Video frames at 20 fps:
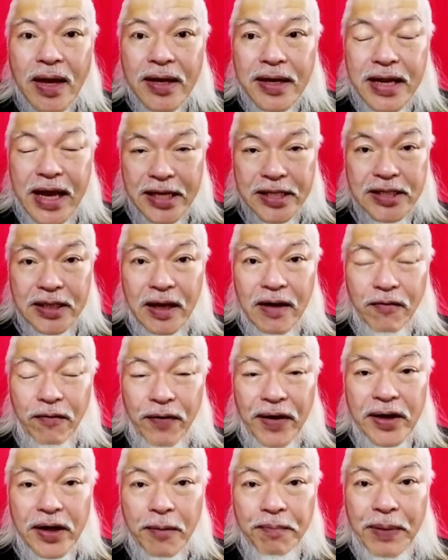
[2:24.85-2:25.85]
That's a
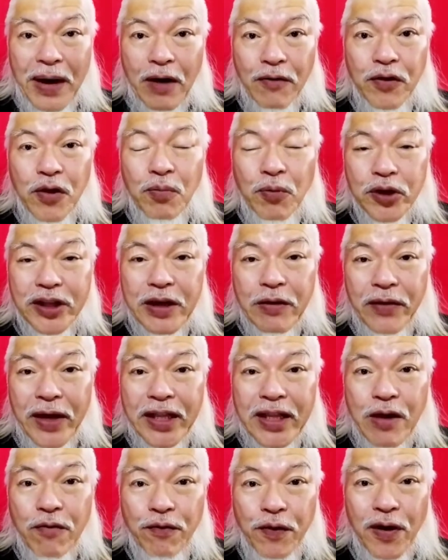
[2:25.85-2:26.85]
very powerful
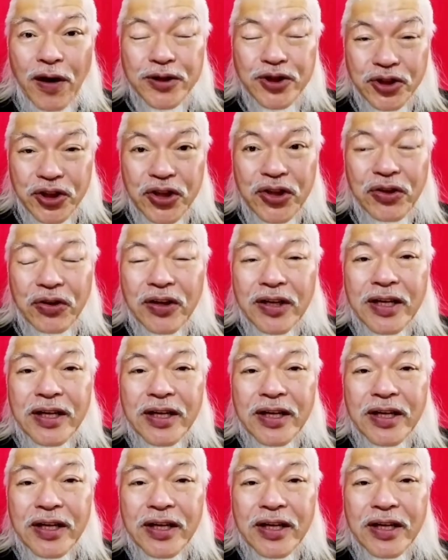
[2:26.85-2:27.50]
motivating force too.